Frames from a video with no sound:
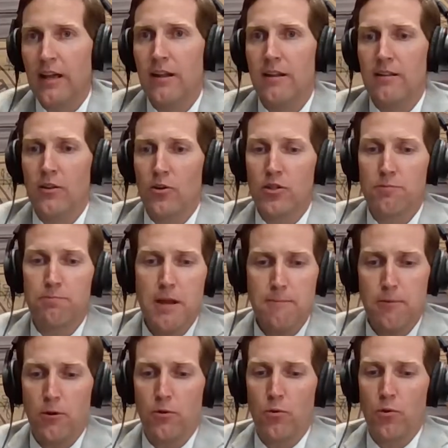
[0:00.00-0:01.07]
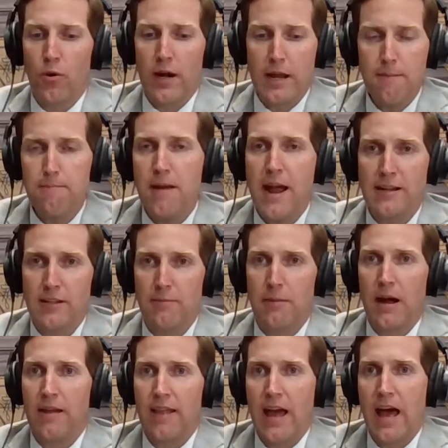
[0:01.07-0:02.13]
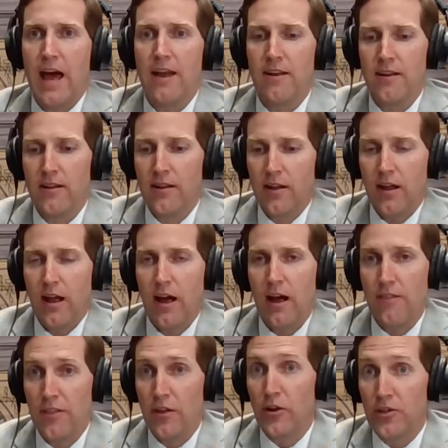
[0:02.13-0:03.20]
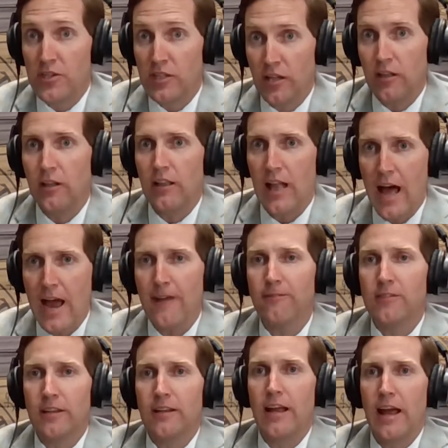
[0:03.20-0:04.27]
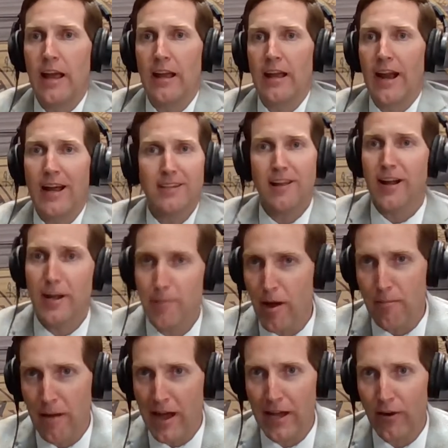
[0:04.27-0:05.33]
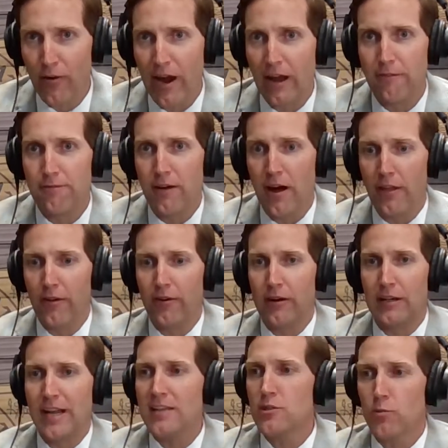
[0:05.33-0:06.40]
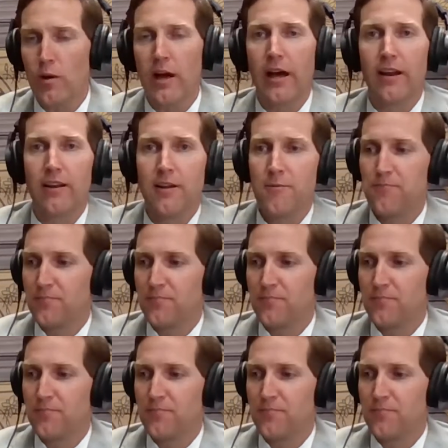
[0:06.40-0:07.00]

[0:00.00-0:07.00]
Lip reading: and there's people who were impacted by that that are still alive today. And I talk about my grandfather, and guess what?